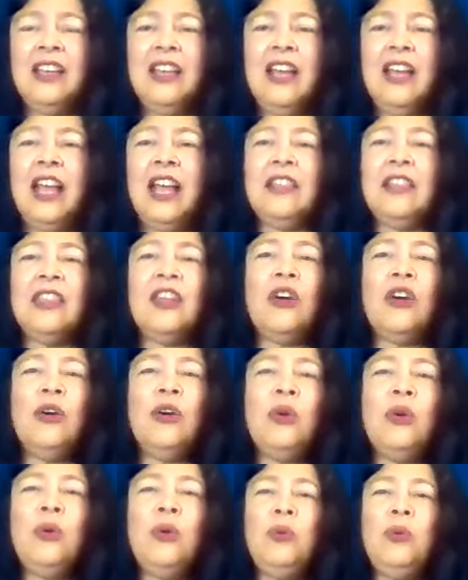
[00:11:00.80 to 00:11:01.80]
And
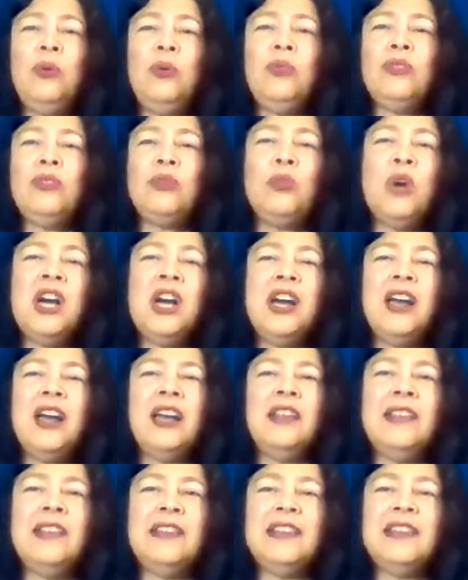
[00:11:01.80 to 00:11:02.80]
those
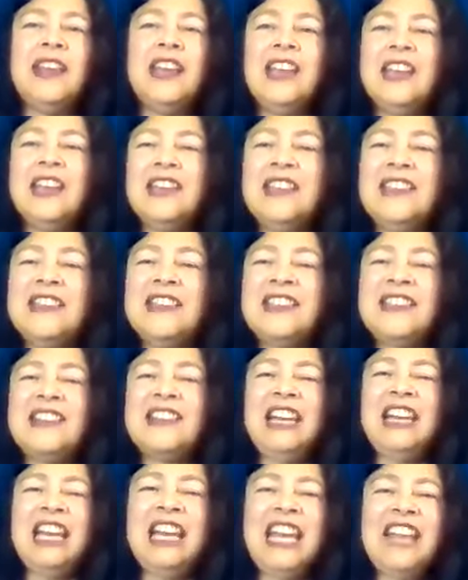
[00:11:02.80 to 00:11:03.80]
words
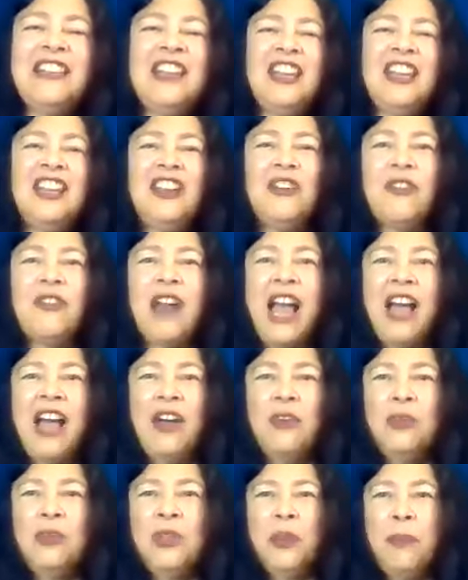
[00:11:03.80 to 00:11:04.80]
slithered
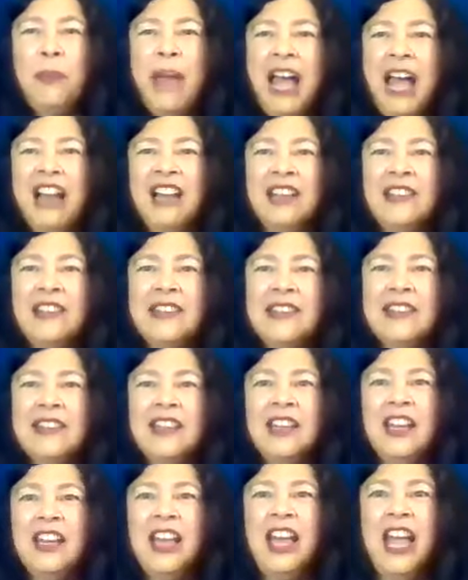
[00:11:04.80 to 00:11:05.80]
around the palace
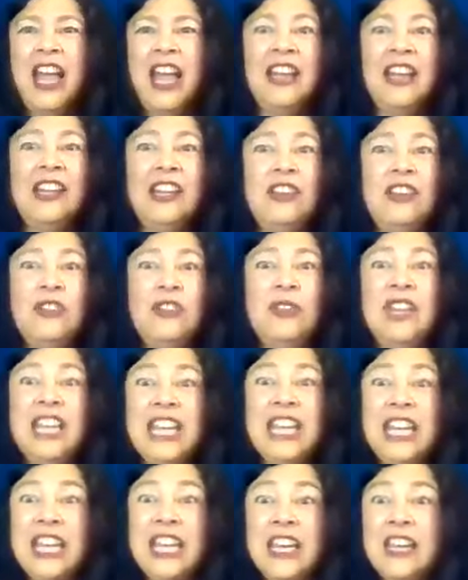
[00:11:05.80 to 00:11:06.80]
and into the
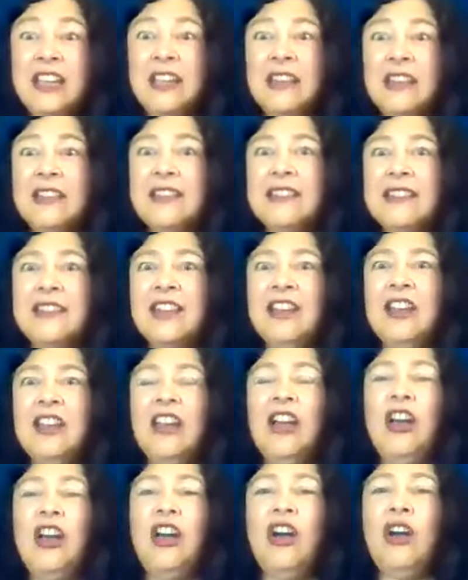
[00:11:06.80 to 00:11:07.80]
ears
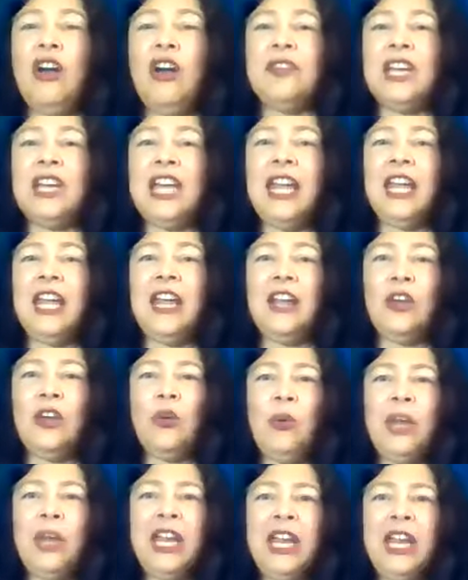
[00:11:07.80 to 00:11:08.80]
of the king and
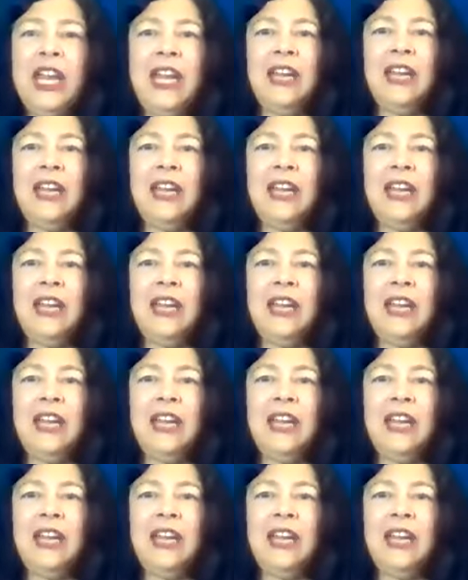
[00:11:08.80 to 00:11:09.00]
queen.